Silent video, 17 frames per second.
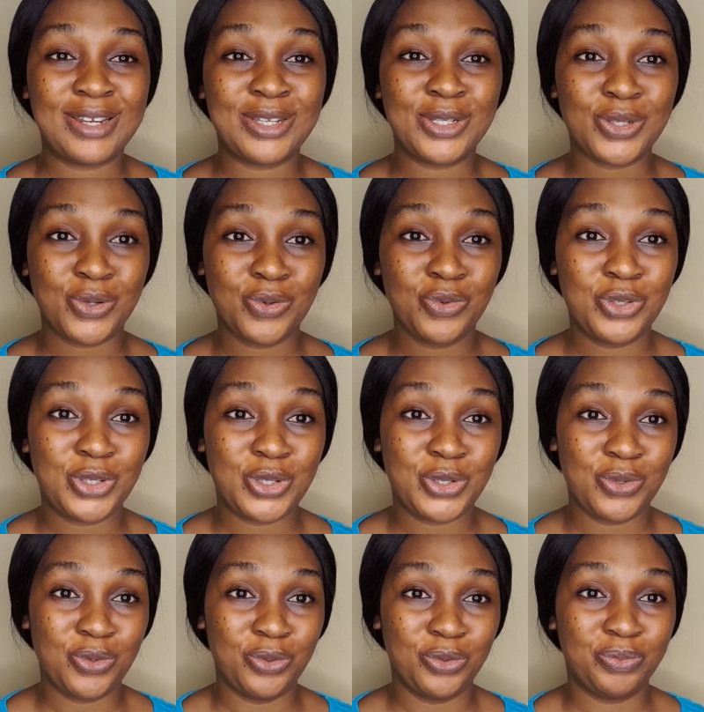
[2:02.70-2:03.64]
it's good
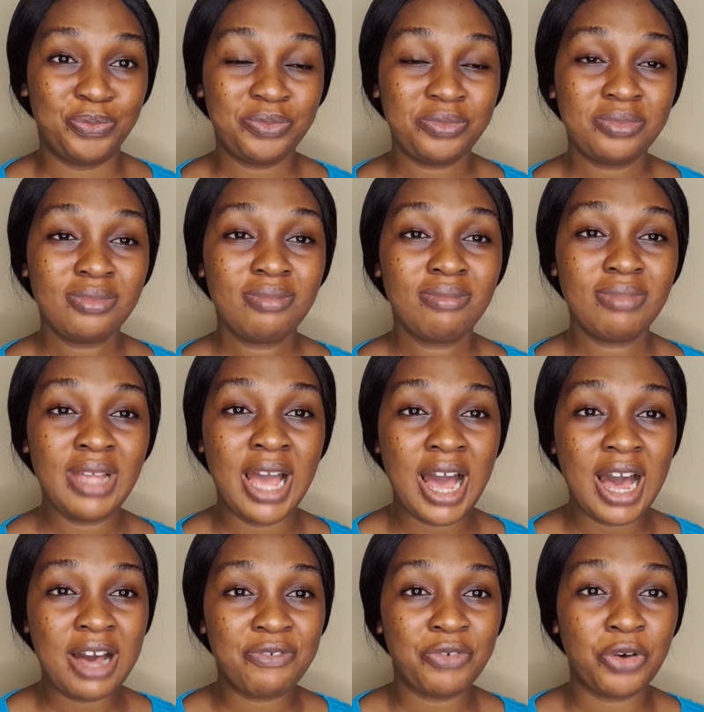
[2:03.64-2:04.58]
to
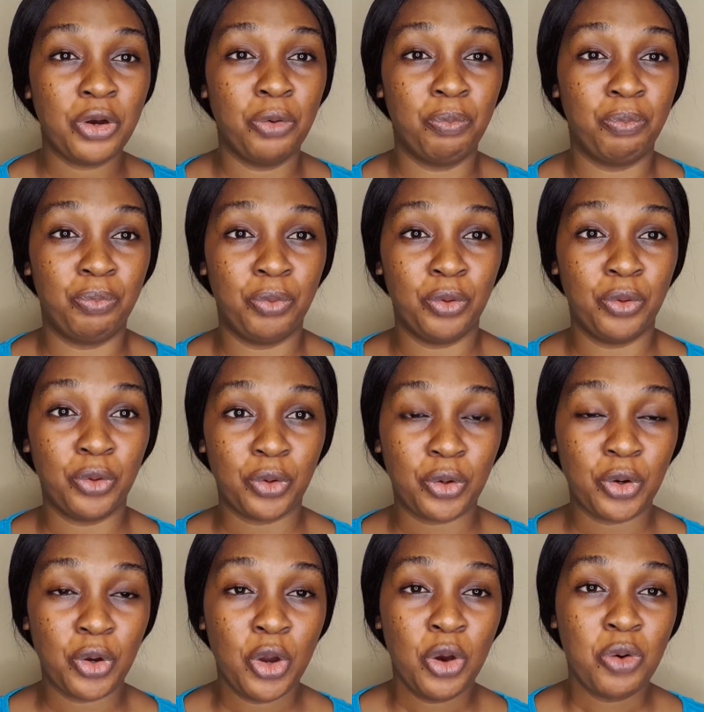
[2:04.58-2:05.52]
have a
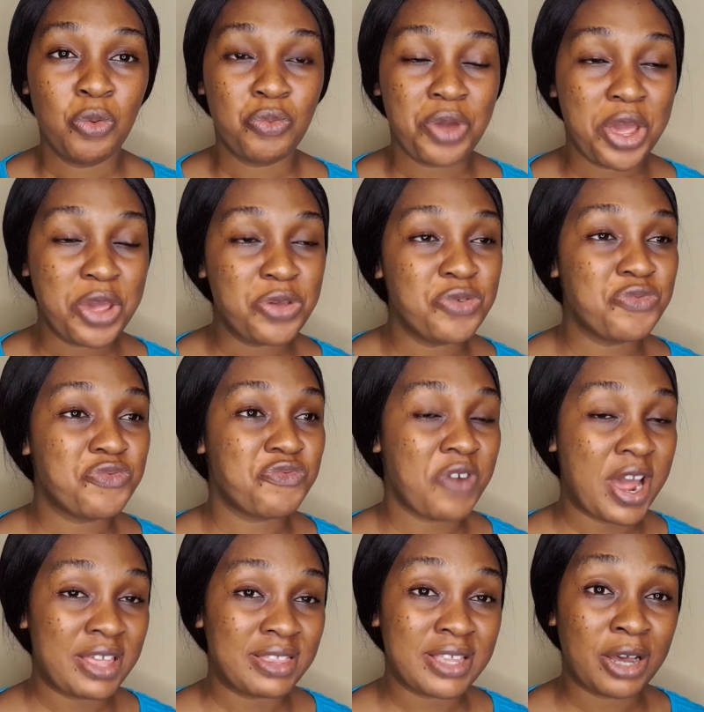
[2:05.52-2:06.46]
book where you
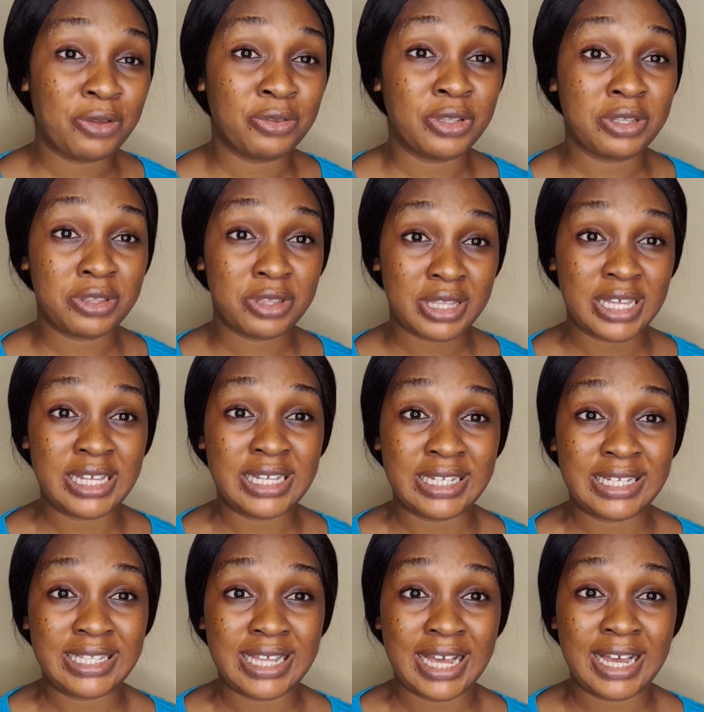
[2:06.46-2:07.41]
write down the
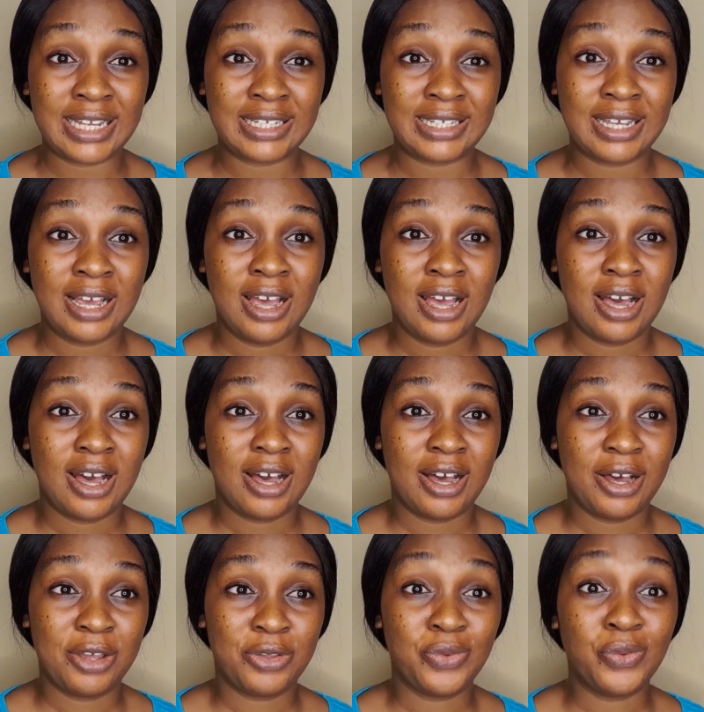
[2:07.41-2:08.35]
things that
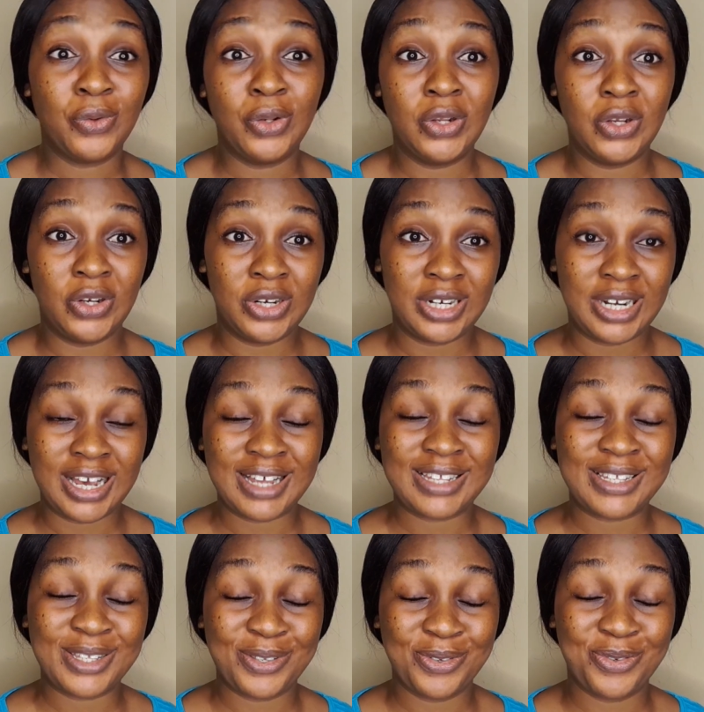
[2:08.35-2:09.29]
uh, you learn
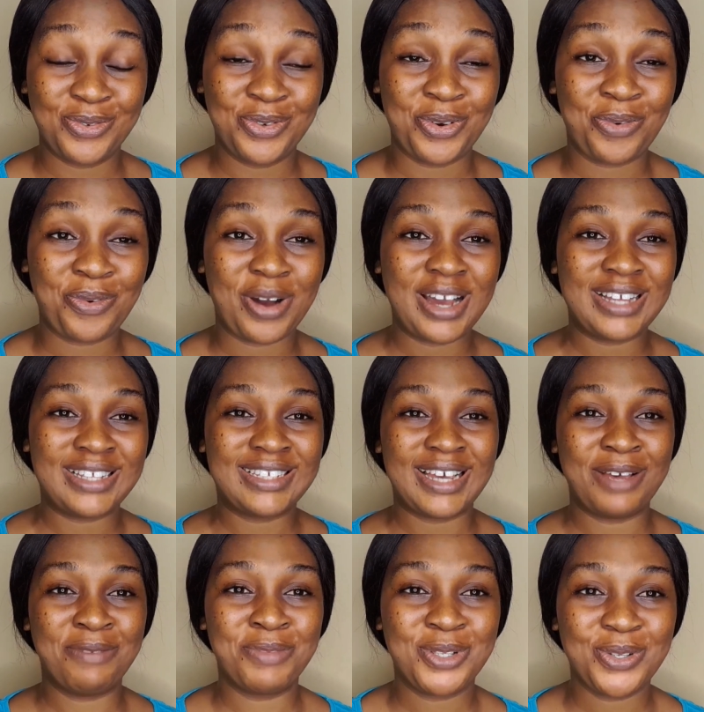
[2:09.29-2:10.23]
as you do your quiet
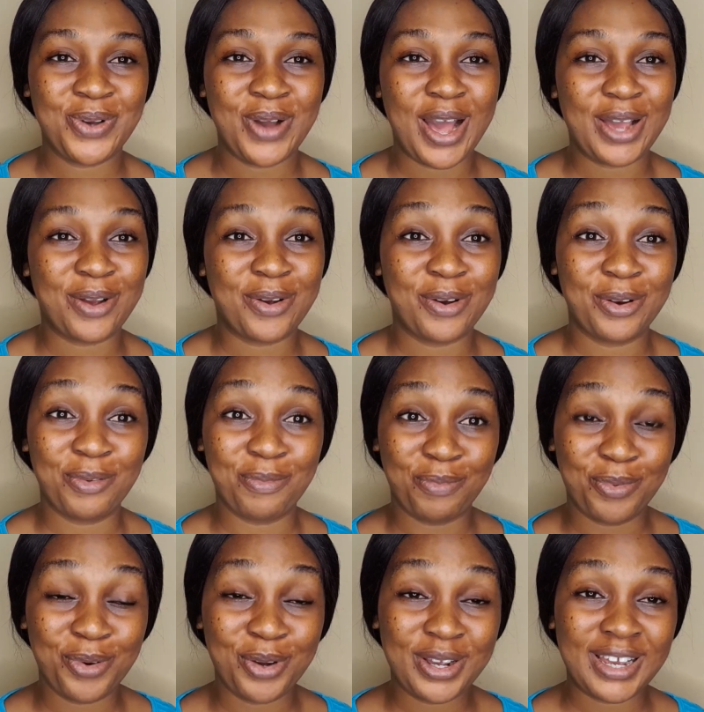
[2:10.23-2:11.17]
time. So I got a
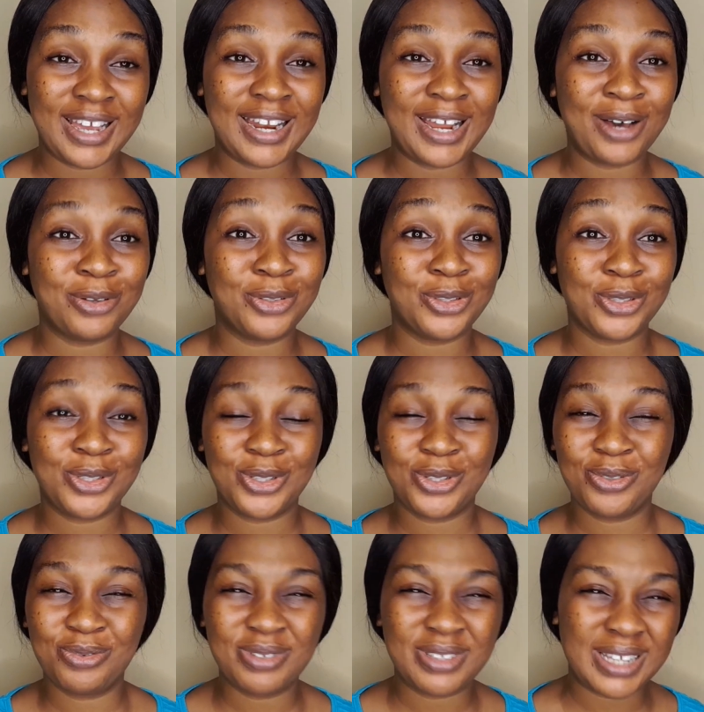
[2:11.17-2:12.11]
book and I'll just
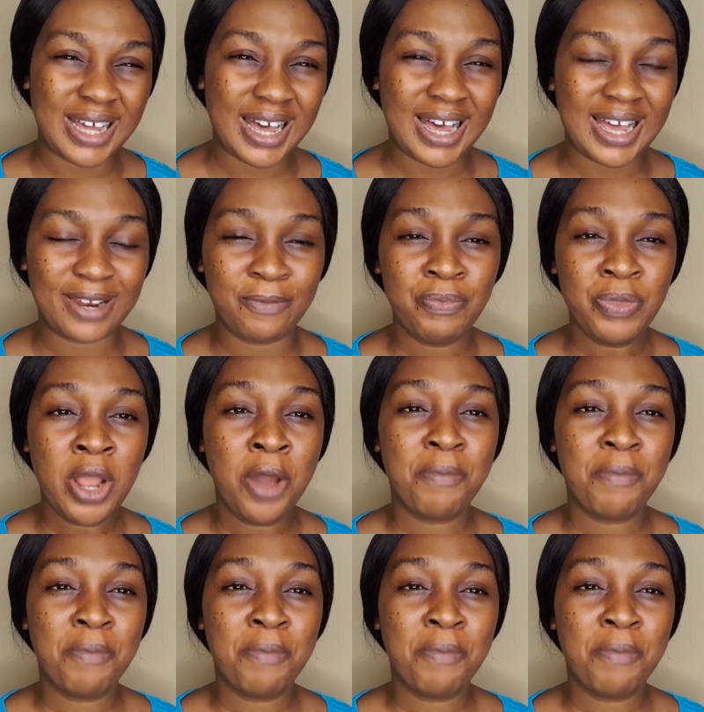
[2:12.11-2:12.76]
do that.